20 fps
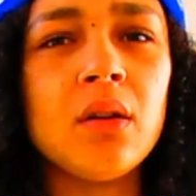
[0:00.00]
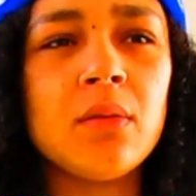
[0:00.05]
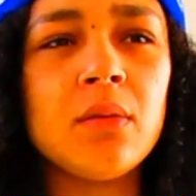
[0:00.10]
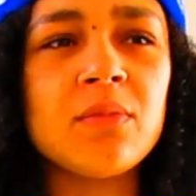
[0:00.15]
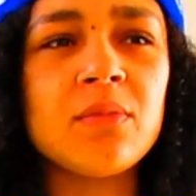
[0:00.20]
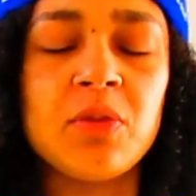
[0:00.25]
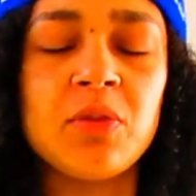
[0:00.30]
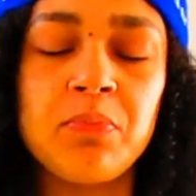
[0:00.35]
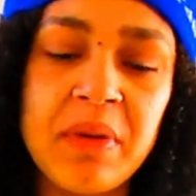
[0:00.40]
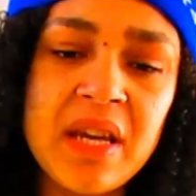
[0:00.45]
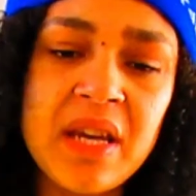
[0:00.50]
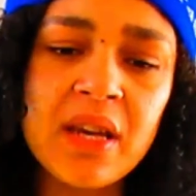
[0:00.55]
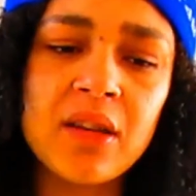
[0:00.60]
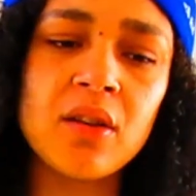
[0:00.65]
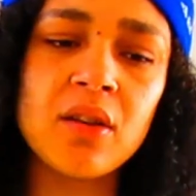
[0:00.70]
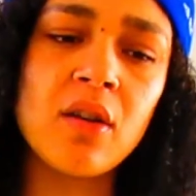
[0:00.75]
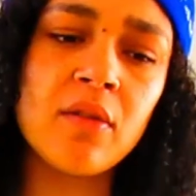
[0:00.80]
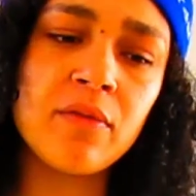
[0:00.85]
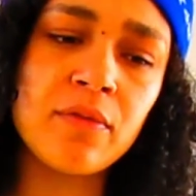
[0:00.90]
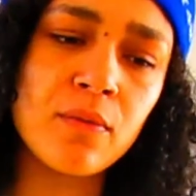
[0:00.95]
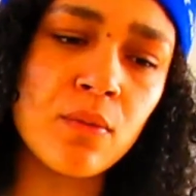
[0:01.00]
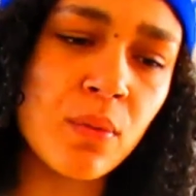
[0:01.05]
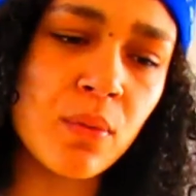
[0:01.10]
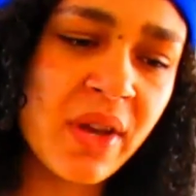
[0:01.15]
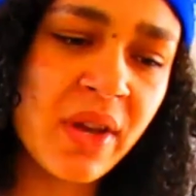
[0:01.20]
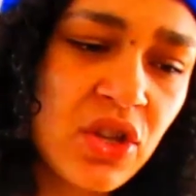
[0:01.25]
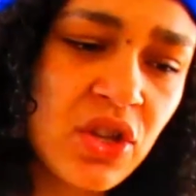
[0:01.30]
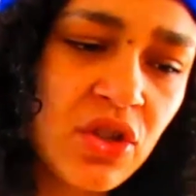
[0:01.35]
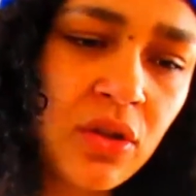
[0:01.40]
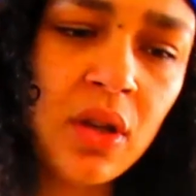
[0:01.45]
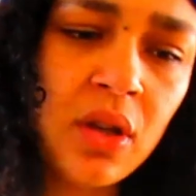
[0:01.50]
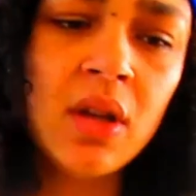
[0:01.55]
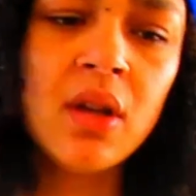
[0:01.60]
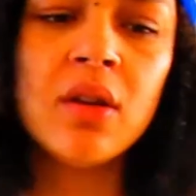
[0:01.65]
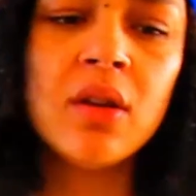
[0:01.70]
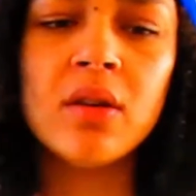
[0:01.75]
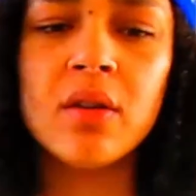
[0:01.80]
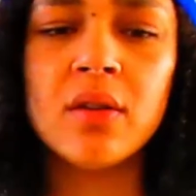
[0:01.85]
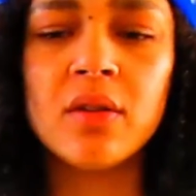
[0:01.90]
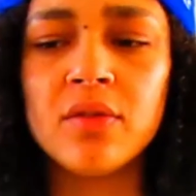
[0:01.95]
Speaking of which,
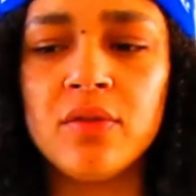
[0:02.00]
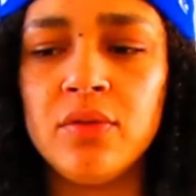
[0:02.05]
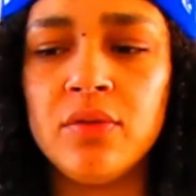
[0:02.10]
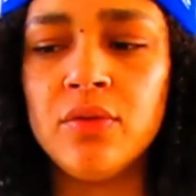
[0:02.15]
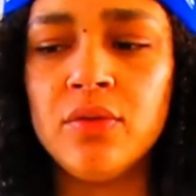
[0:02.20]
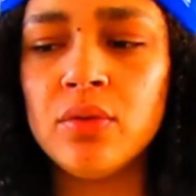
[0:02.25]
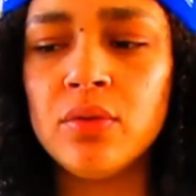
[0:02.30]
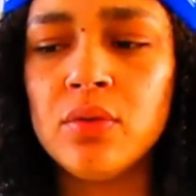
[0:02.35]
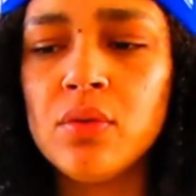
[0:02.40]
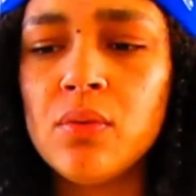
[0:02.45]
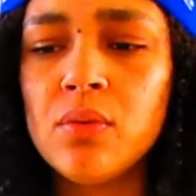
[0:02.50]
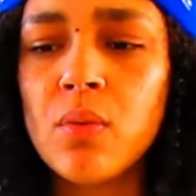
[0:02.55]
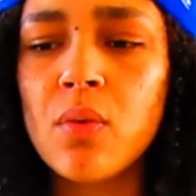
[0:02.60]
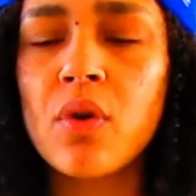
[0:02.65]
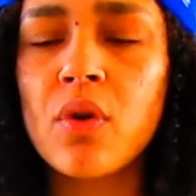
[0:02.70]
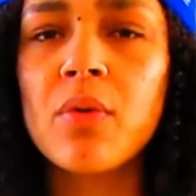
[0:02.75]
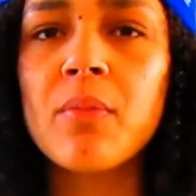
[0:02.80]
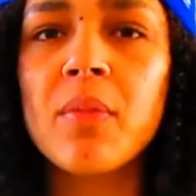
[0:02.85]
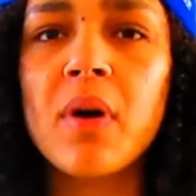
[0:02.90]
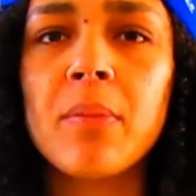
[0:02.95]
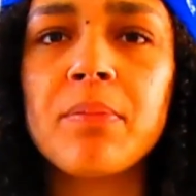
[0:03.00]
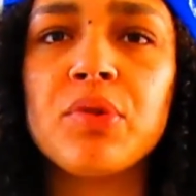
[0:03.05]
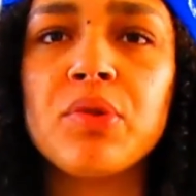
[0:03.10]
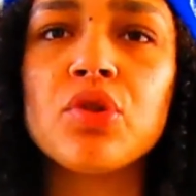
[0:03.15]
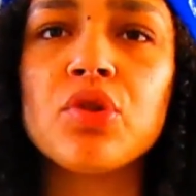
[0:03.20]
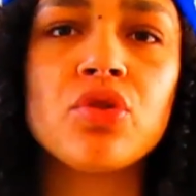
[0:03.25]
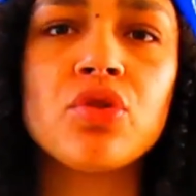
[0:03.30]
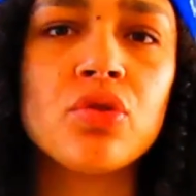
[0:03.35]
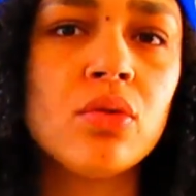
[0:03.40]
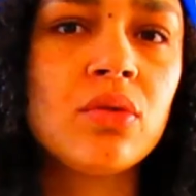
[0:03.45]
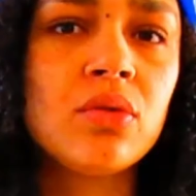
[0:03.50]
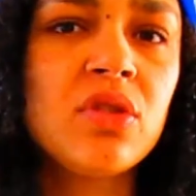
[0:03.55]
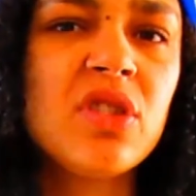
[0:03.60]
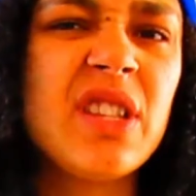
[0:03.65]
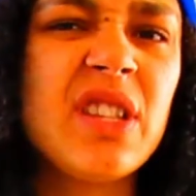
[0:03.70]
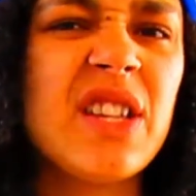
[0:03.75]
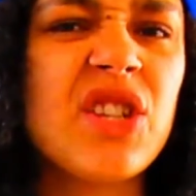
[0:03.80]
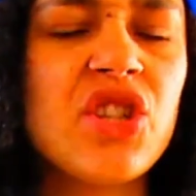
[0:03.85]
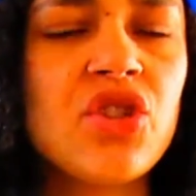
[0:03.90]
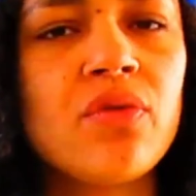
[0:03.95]
do warm up your shoulders
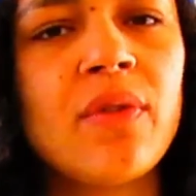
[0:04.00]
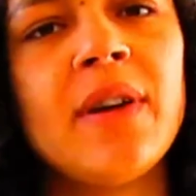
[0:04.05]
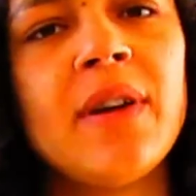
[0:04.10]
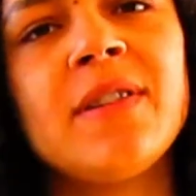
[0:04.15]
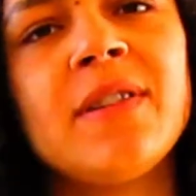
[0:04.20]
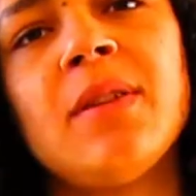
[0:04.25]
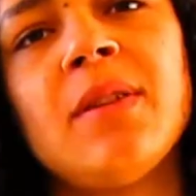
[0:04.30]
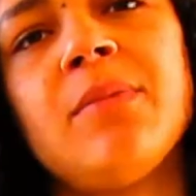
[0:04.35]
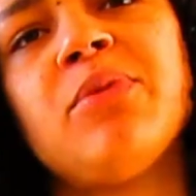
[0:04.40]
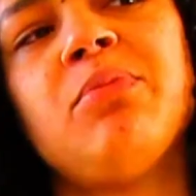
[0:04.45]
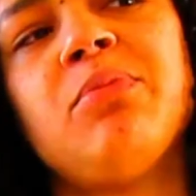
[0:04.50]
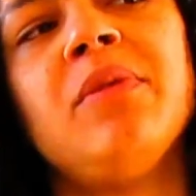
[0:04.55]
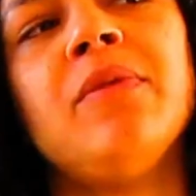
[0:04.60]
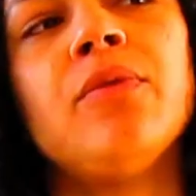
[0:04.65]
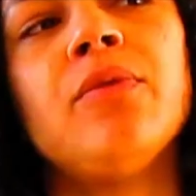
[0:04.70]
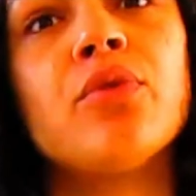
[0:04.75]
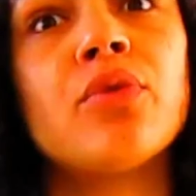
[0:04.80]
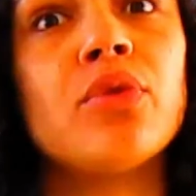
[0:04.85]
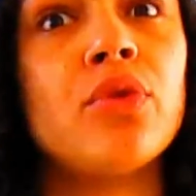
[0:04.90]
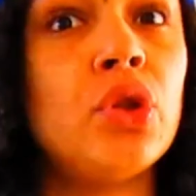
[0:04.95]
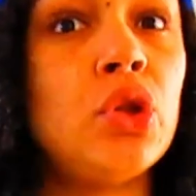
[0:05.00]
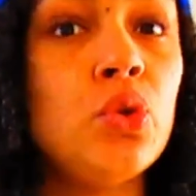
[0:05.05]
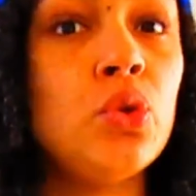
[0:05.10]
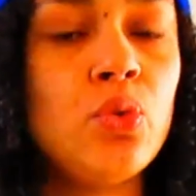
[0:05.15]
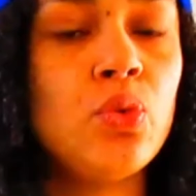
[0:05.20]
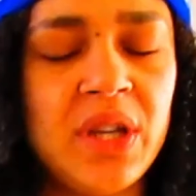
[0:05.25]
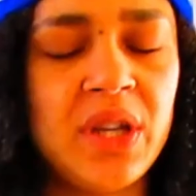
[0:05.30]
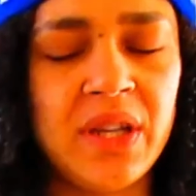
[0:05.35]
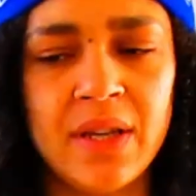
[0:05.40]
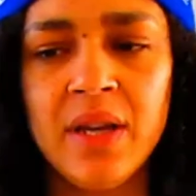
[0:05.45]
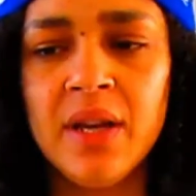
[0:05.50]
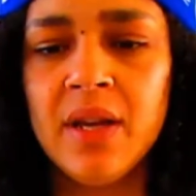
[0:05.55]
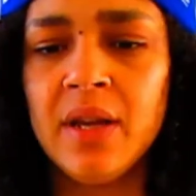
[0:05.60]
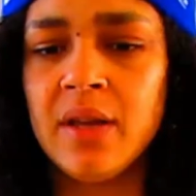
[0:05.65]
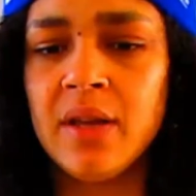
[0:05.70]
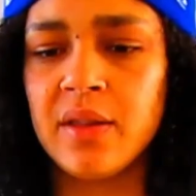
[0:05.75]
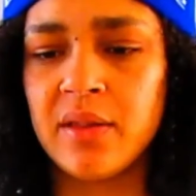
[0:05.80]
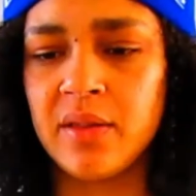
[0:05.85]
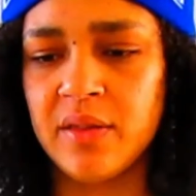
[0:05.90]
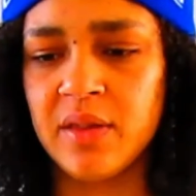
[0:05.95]
and triceps before doing
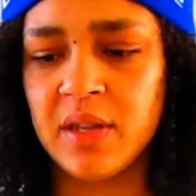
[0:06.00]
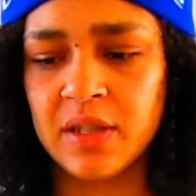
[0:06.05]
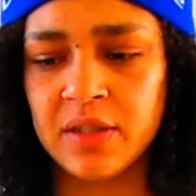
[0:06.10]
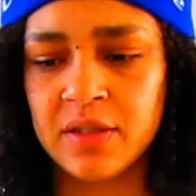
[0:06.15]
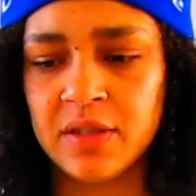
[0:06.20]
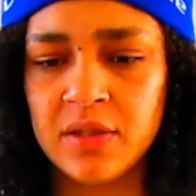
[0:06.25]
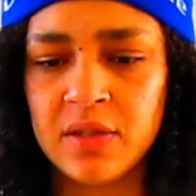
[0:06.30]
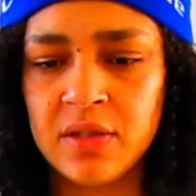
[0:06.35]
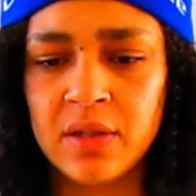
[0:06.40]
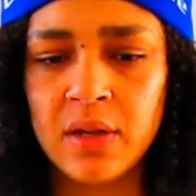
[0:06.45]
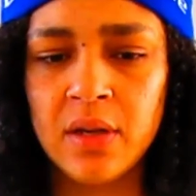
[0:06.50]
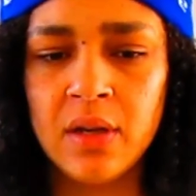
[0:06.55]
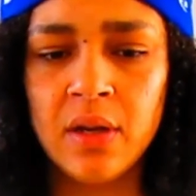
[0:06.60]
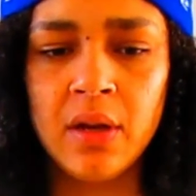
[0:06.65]
this.